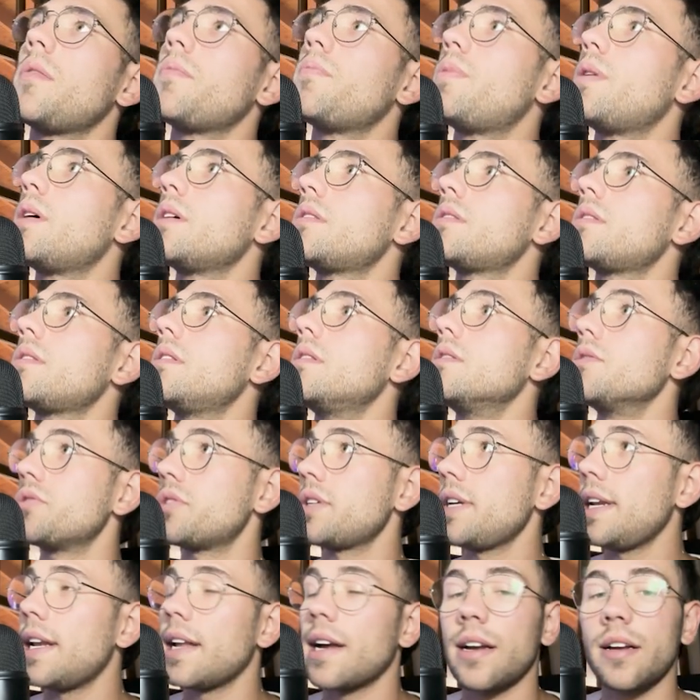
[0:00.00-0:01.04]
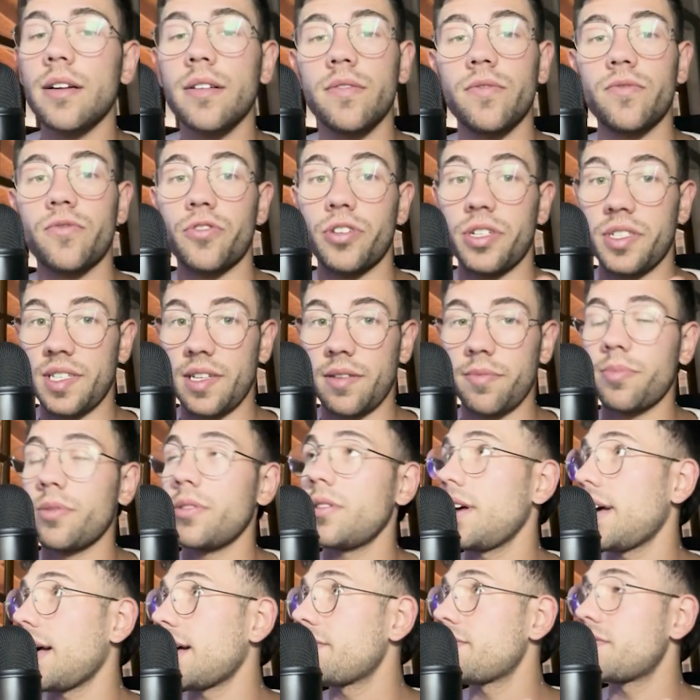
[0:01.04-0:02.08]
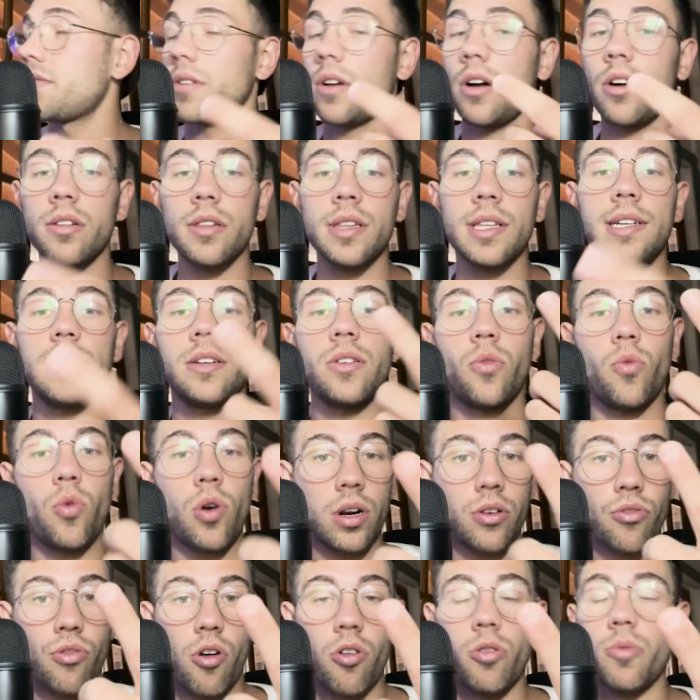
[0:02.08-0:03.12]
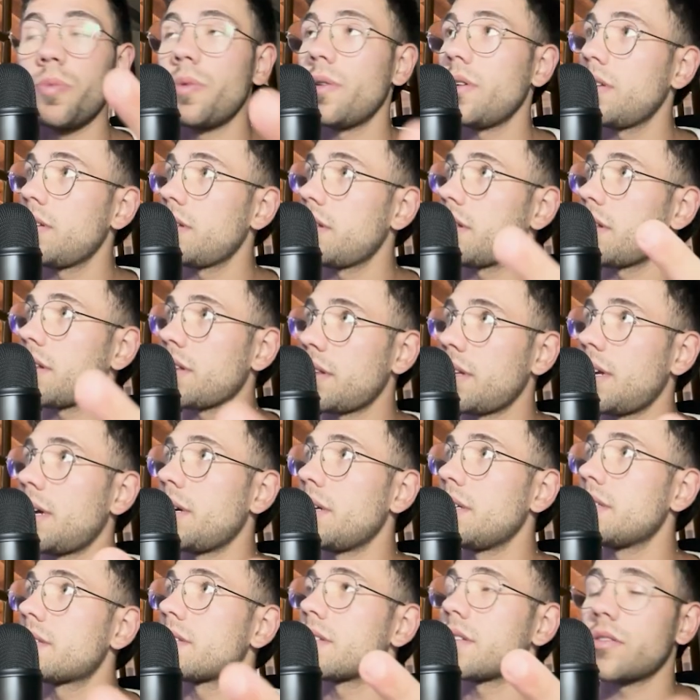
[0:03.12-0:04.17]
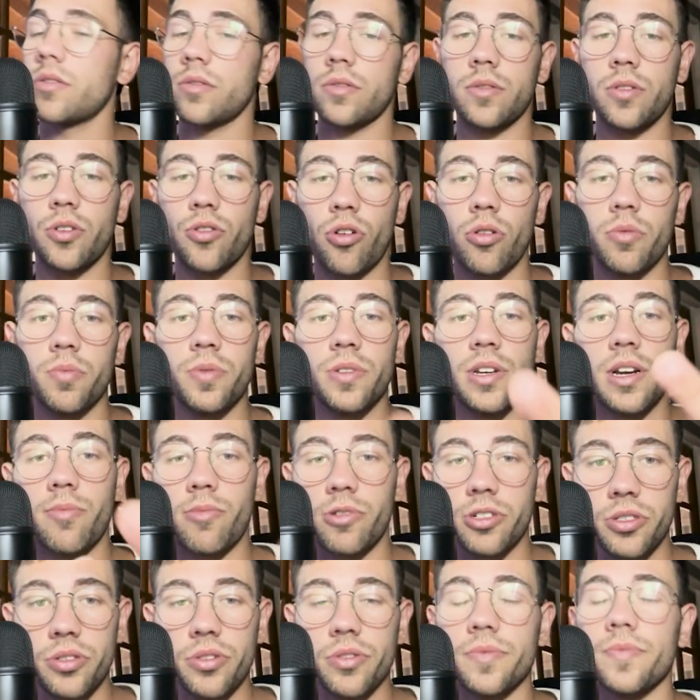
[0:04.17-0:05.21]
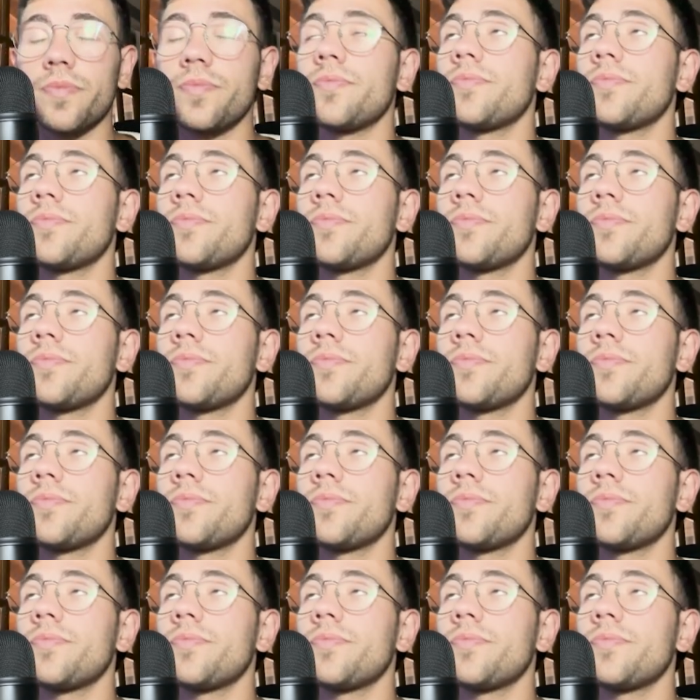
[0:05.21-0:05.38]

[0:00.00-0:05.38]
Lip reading: But Lucila, for example, have only one group, that is group number 2.